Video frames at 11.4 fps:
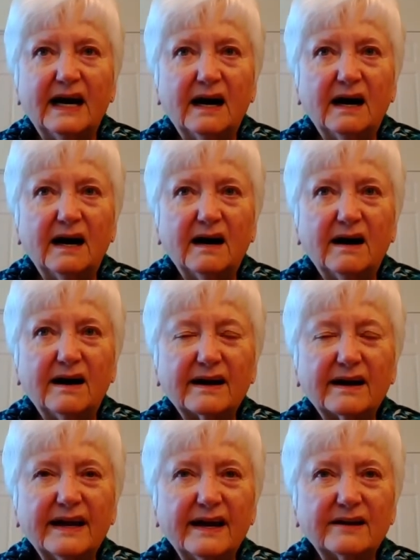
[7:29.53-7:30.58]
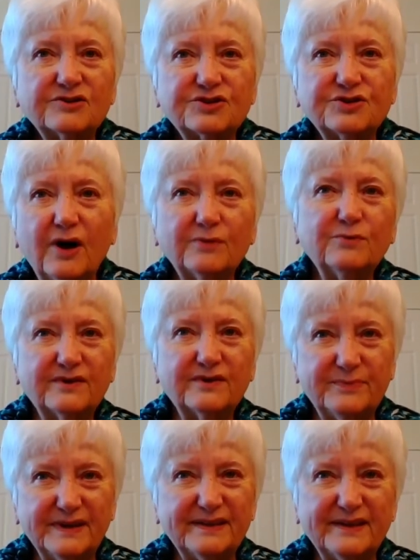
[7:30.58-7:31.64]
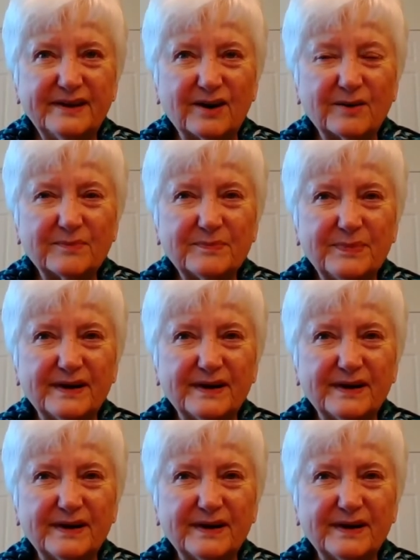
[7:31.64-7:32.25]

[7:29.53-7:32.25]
and Sean would have been there,